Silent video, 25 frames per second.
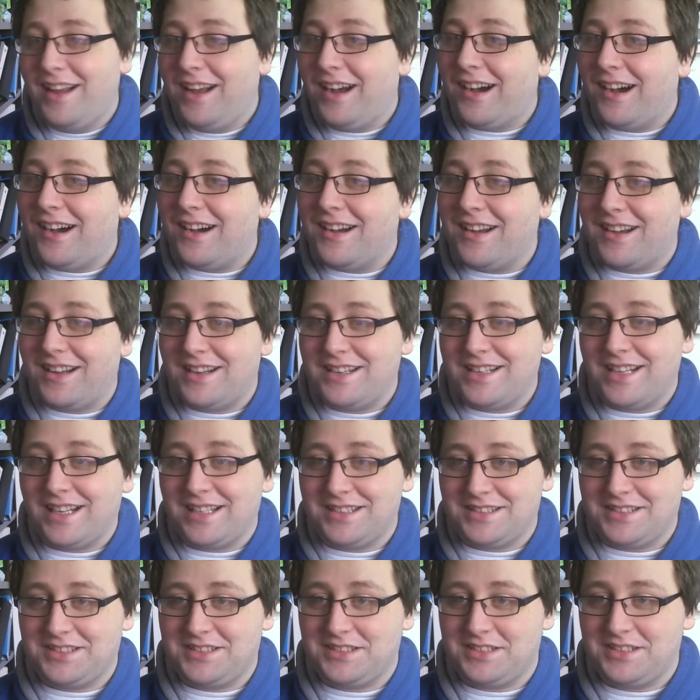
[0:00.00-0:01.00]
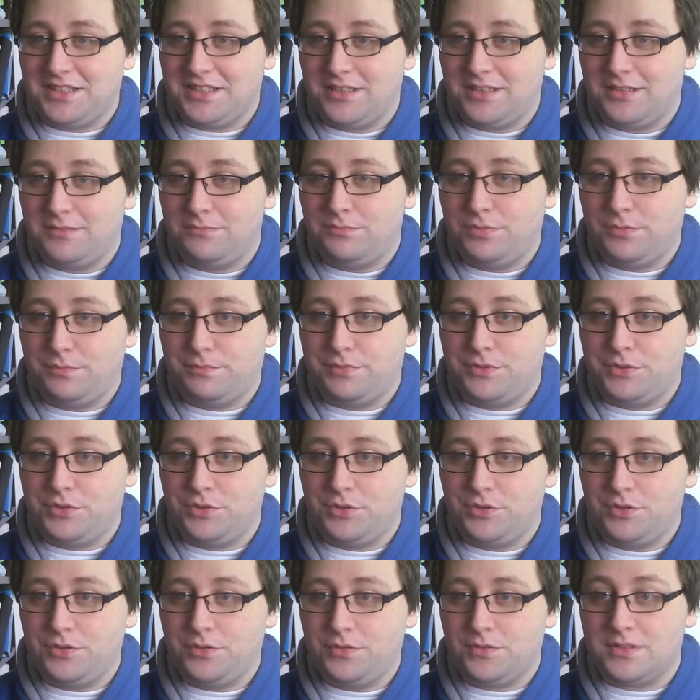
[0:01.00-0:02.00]
Next,
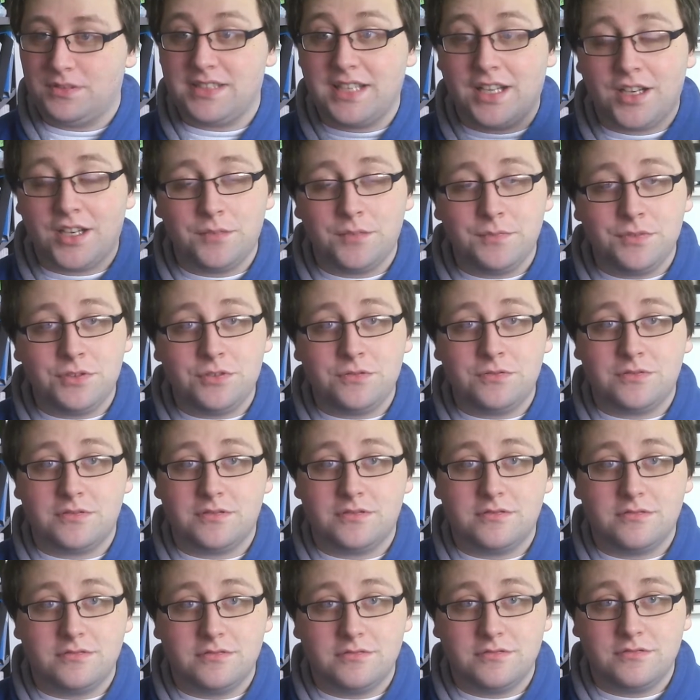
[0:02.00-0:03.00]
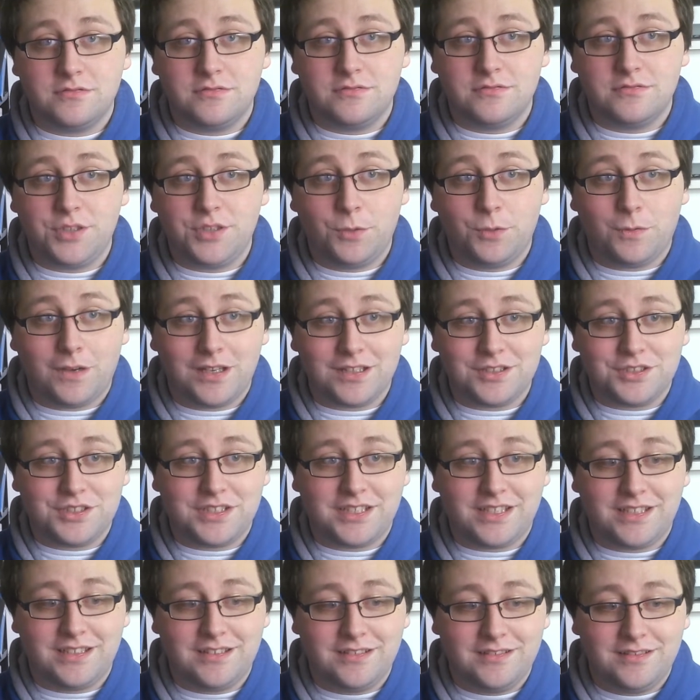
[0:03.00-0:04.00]
Sailor Moon. You watched
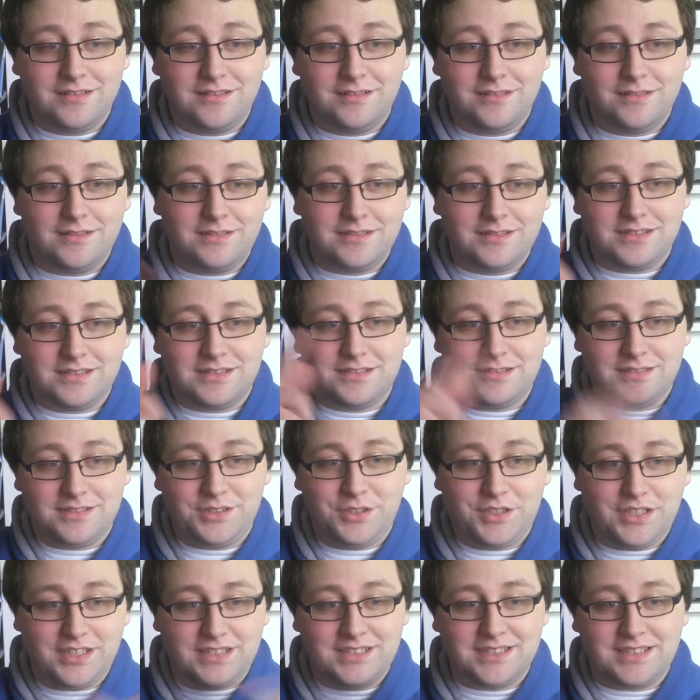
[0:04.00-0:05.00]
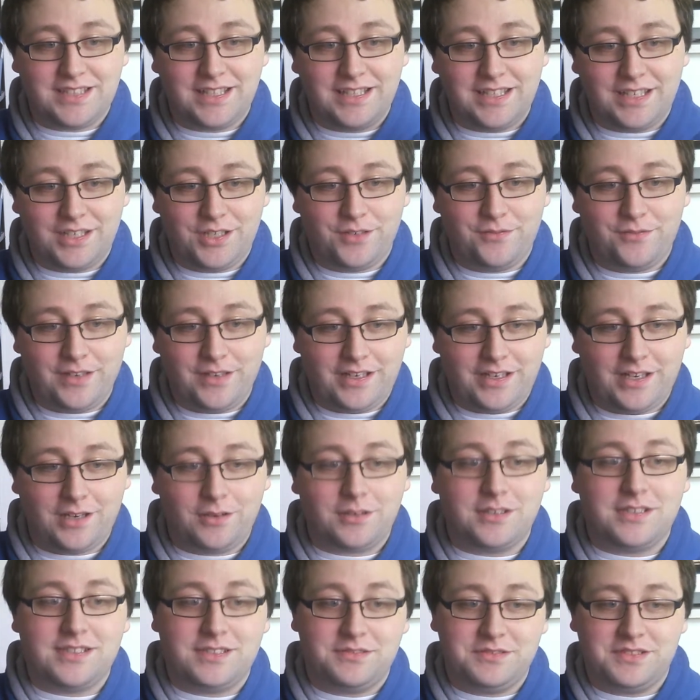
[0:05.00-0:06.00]
it. You didn't say that in your video
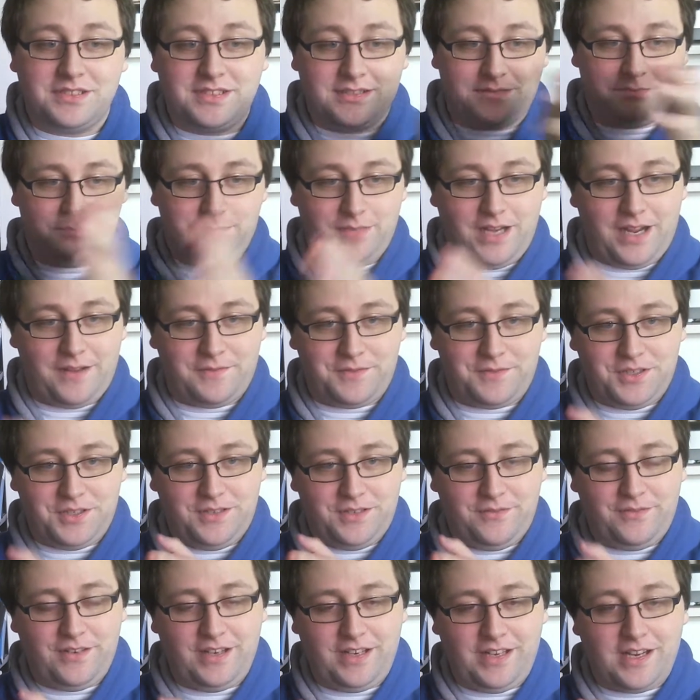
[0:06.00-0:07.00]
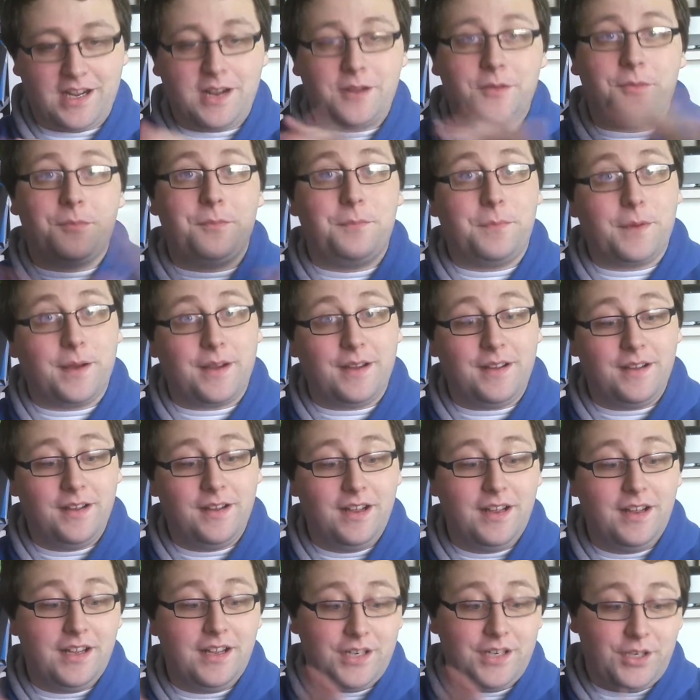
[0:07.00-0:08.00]
because it was after the video, but
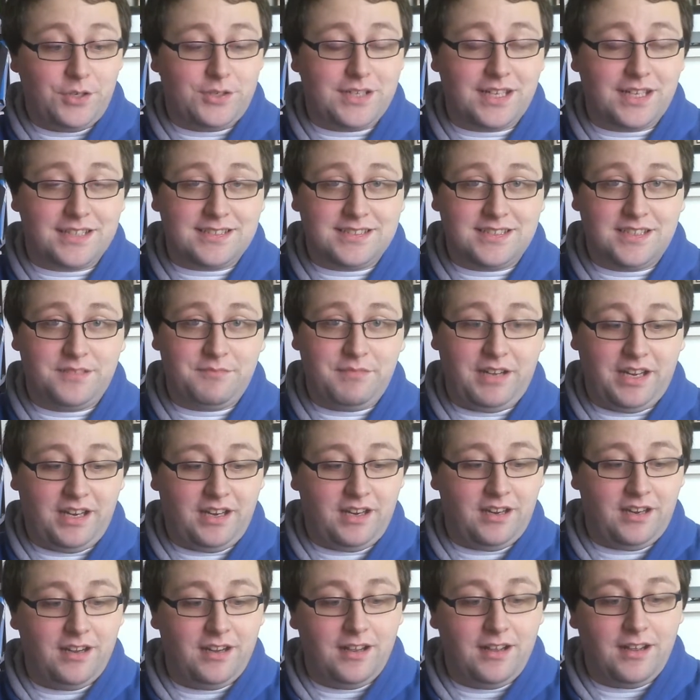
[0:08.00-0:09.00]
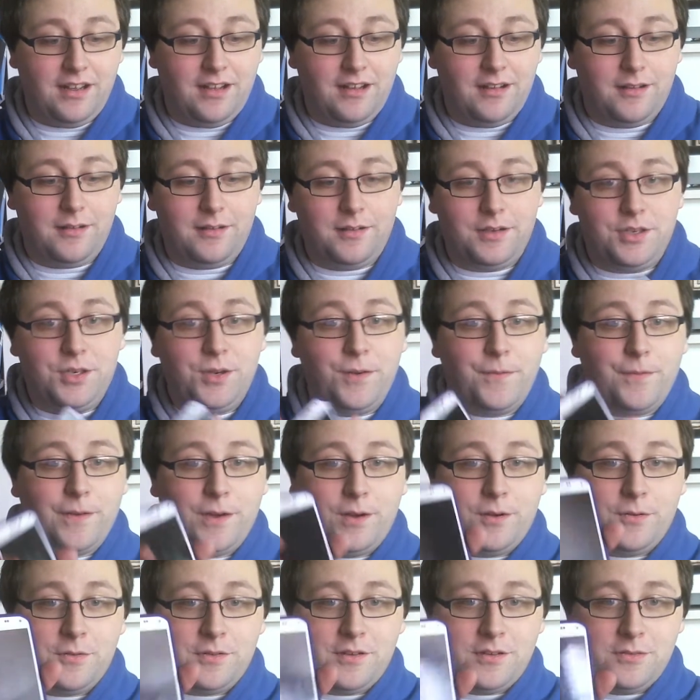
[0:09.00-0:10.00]
you texted me. New
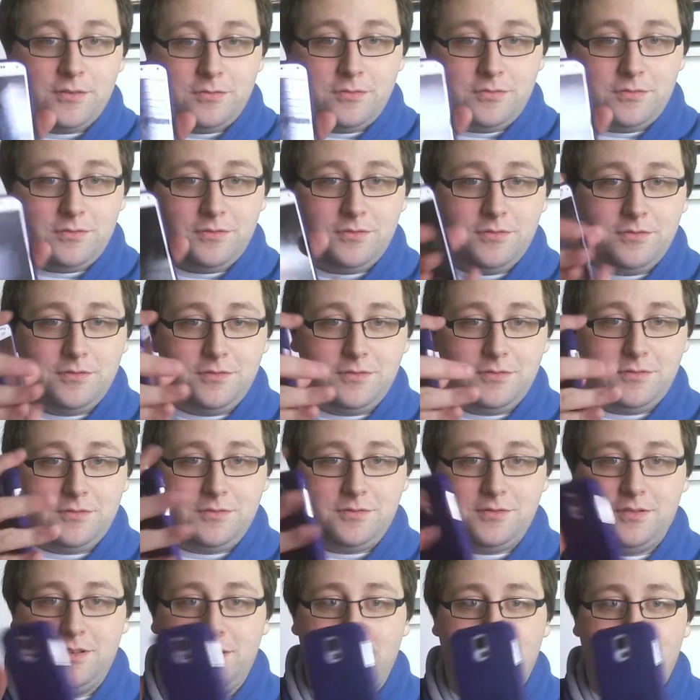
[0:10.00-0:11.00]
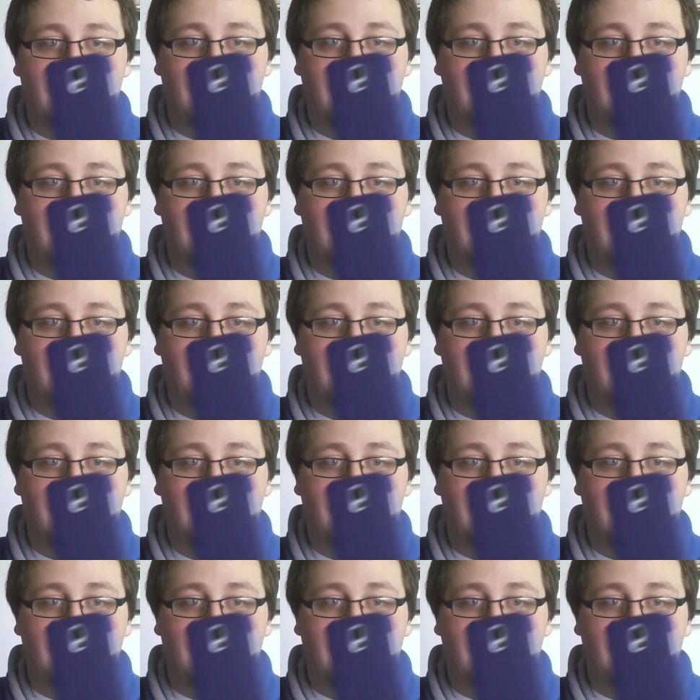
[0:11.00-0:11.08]
phone. Ooh.